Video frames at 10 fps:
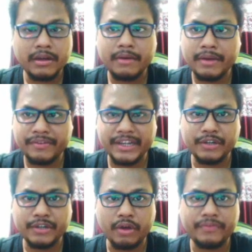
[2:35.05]
affiliate
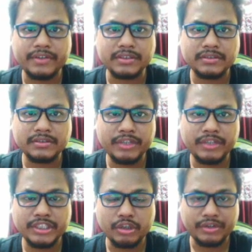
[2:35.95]
offer, which
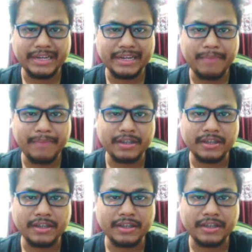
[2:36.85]
is on Clickbank. So you
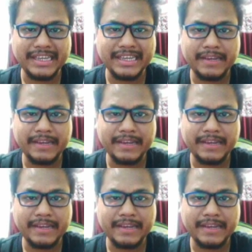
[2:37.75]
can see.